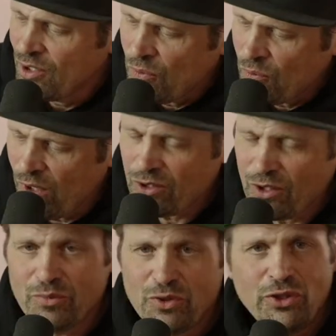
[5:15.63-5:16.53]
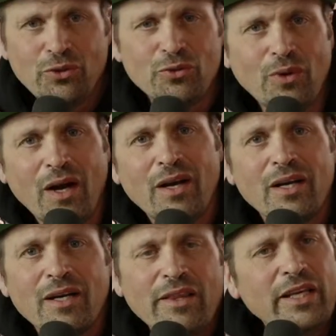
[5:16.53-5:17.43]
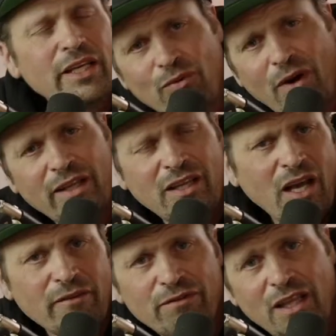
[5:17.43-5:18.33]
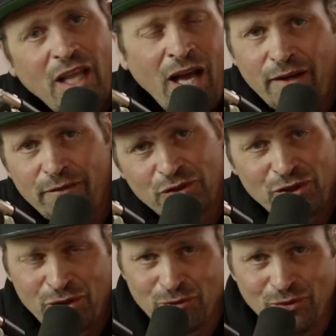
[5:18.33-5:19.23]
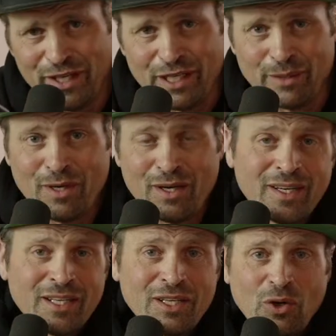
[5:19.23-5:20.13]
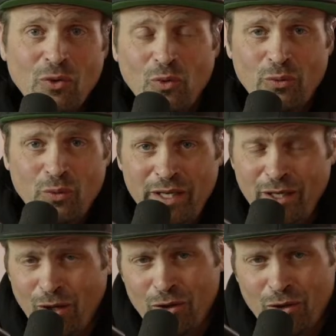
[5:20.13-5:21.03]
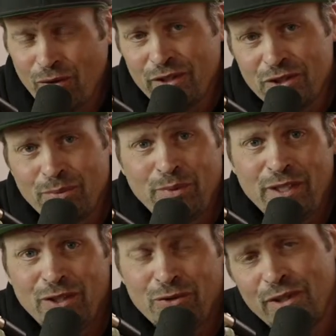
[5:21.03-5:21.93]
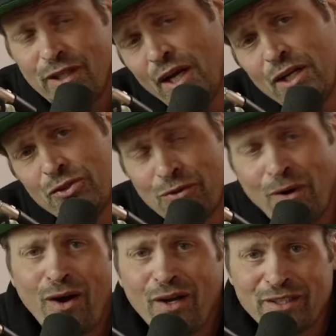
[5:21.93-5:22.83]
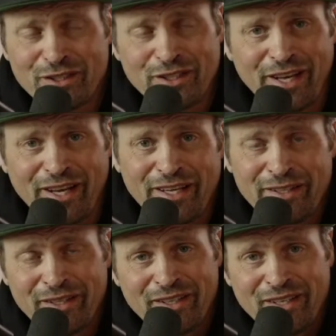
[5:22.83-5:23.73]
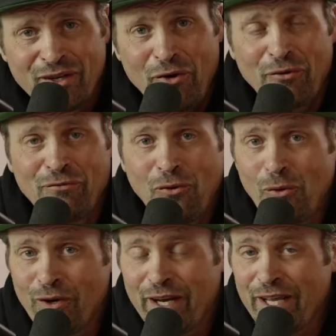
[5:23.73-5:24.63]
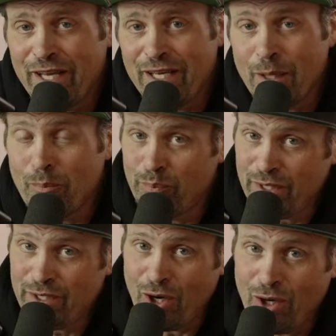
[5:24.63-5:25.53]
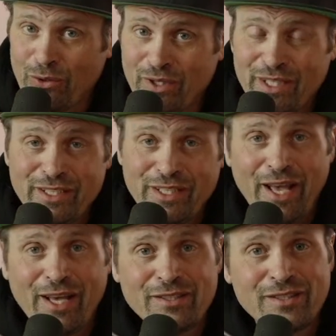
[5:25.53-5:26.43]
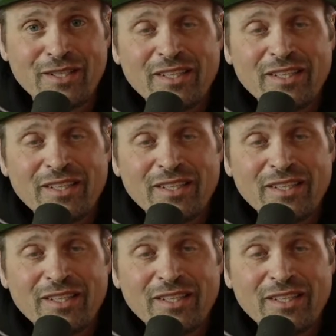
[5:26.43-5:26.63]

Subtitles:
Welcome to the E-Ride Life live stream, where we are going to be doing a drawing today for a Bigode ES